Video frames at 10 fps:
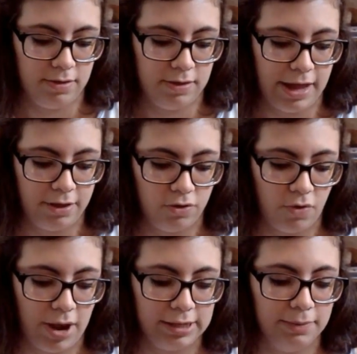stained
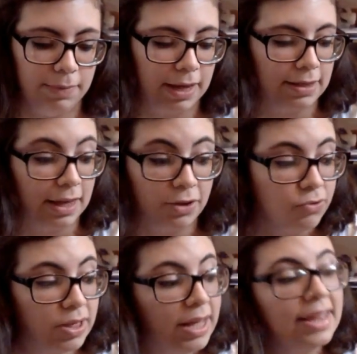already because I
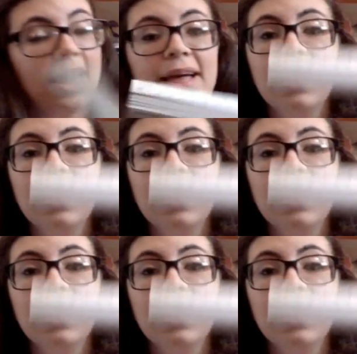used it.